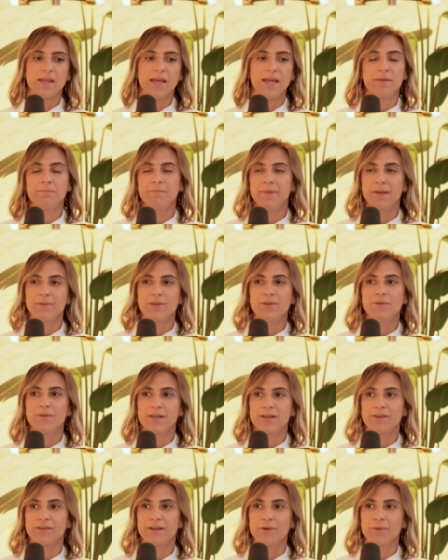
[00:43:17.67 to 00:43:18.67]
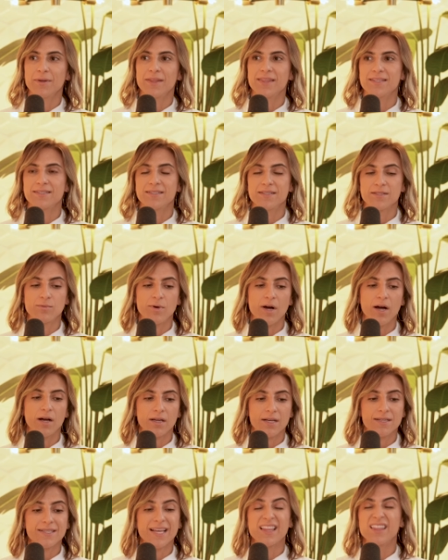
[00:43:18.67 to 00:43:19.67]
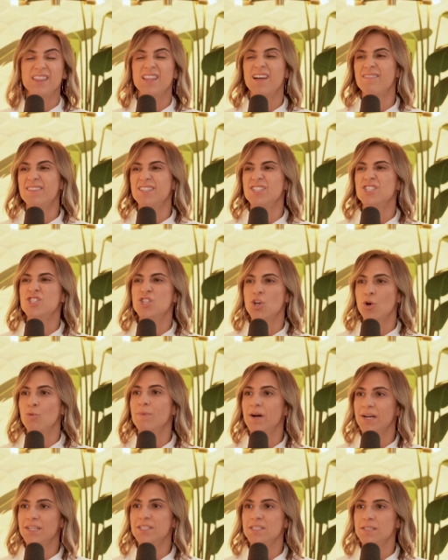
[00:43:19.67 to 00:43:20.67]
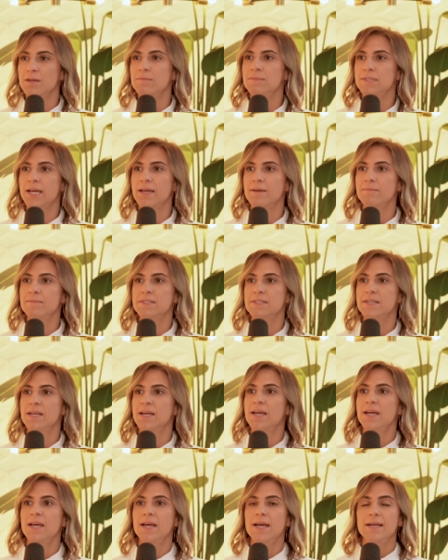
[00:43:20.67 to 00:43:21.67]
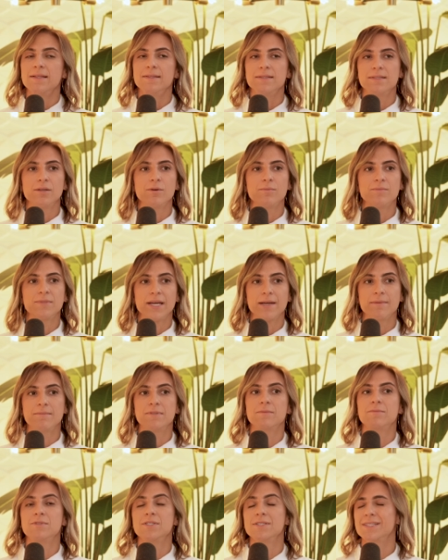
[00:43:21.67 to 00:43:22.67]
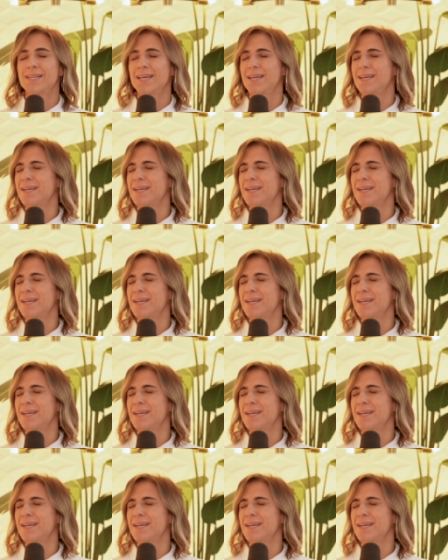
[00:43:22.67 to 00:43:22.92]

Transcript: and maybe you can agree with this as well because I love it so much sometimes. And sometimes I'm just